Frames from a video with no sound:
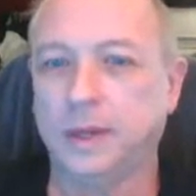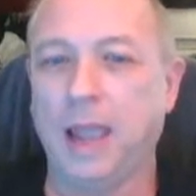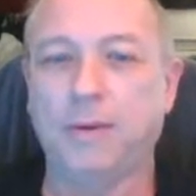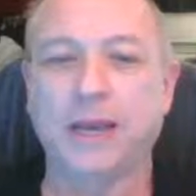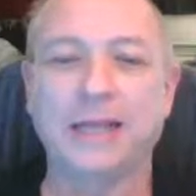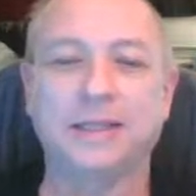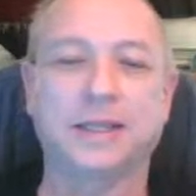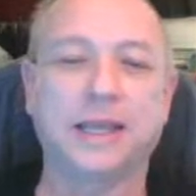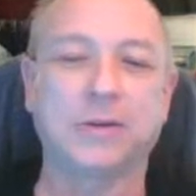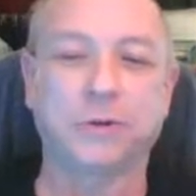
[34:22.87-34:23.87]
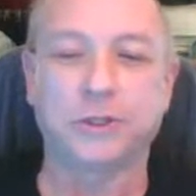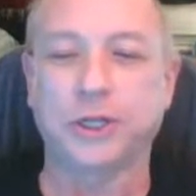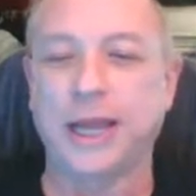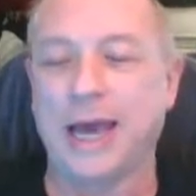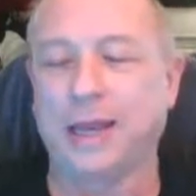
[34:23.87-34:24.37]
I would like to think Rich
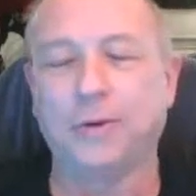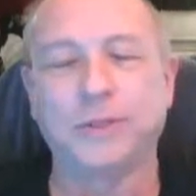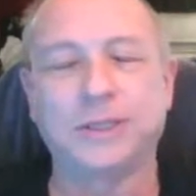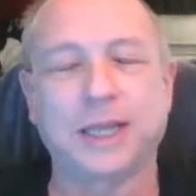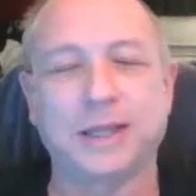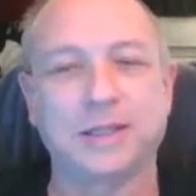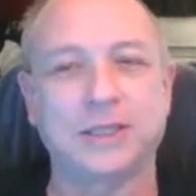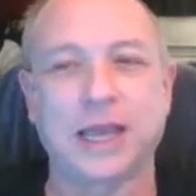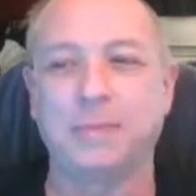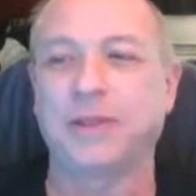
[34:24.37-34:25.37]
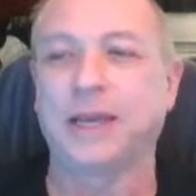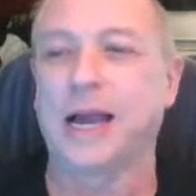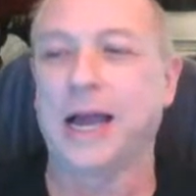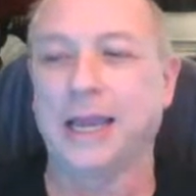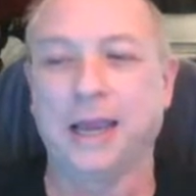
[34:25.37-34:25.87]
and Alan would say the same thing
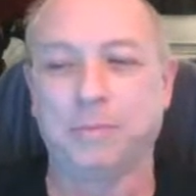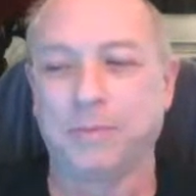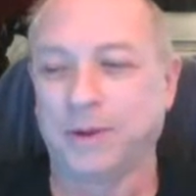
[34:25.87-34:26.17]
I am.